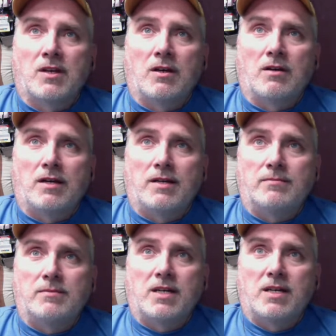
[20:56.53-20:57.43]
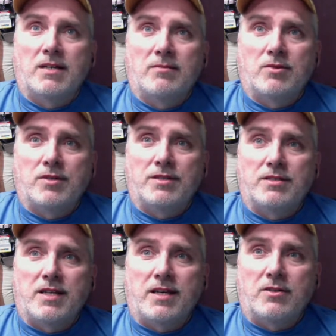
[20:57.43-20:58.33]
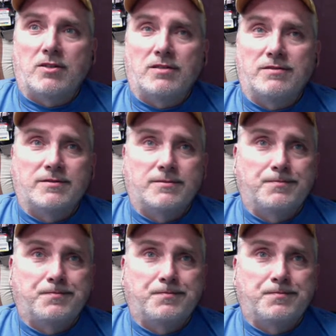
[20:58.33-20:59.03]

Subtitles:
all right, I am going to take off,